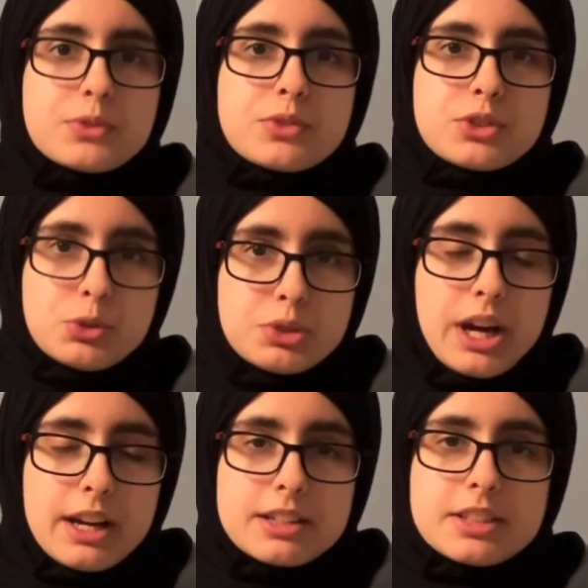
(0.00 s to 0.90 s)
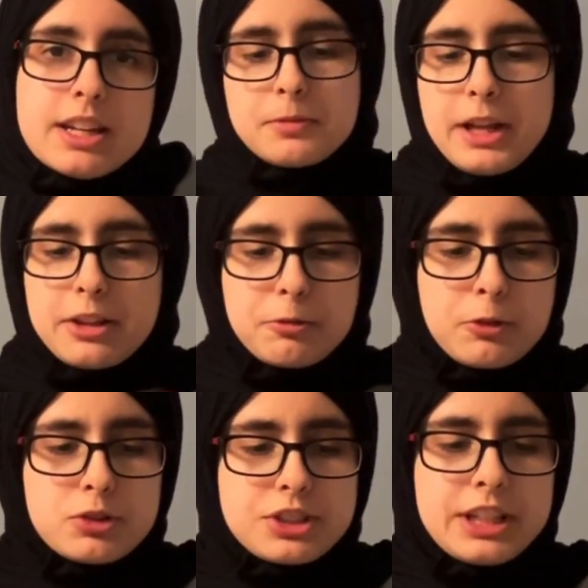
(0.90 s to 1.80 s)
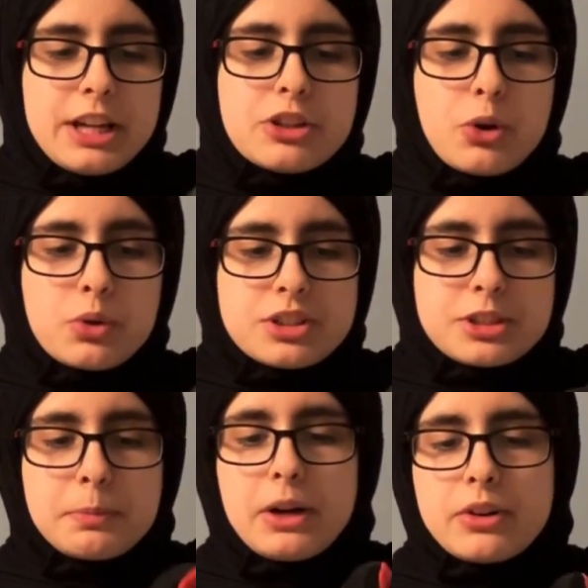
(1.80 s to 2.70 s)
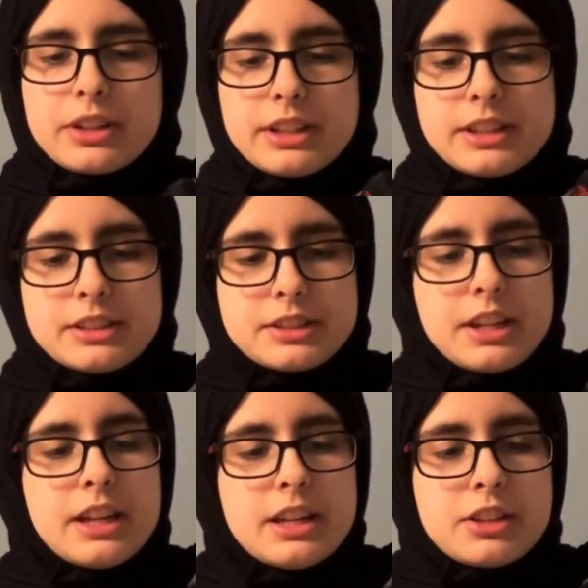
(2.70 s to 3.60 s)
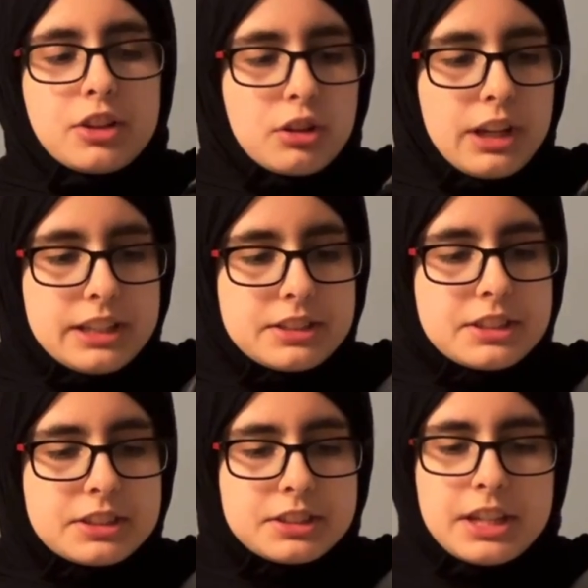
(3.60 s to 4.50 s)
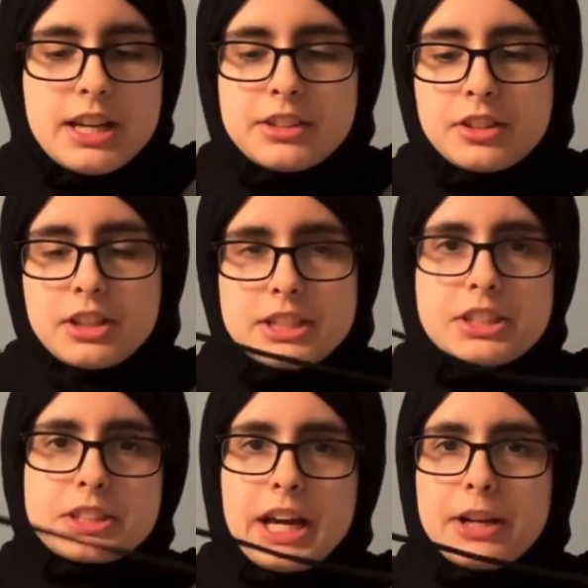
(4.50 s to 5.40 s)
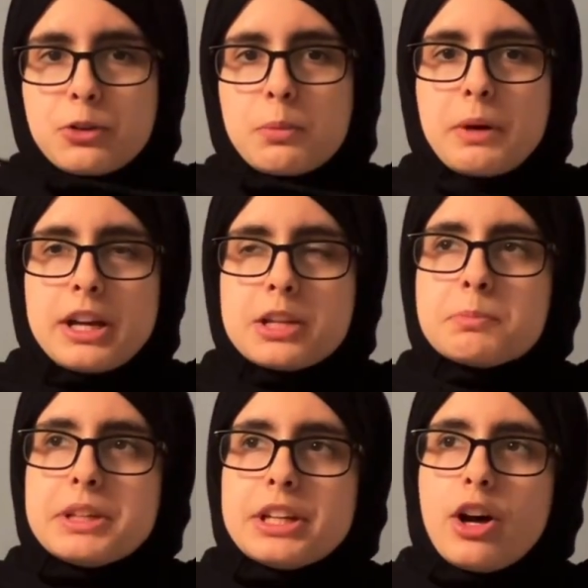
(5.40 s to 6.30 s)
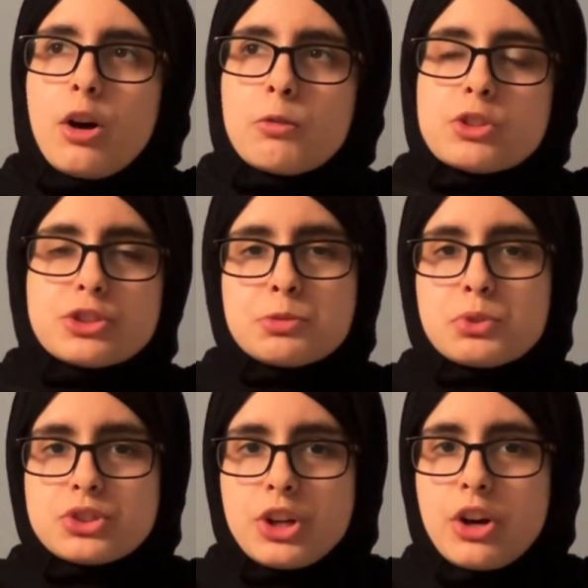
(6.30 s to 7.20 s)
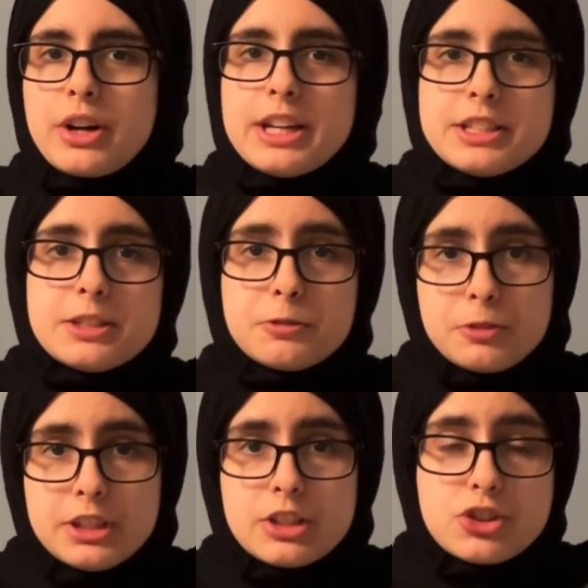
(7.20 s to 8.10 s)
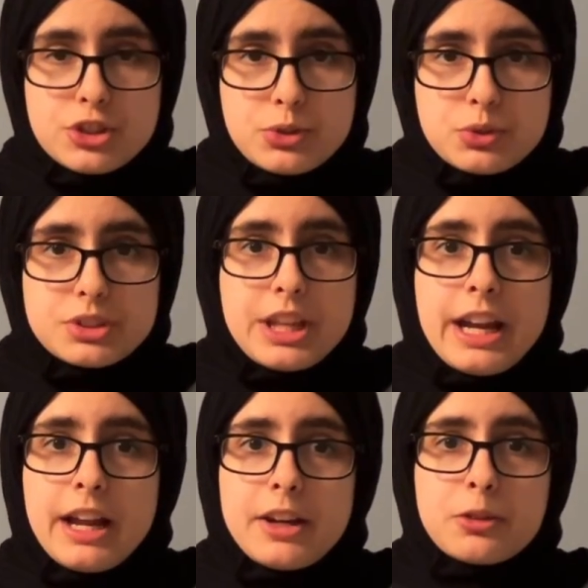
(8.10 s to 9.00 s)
too tight. Now, the first thing I noticed about it is the laces. The laces kind of reminded me of the Superstar ADV shoes that I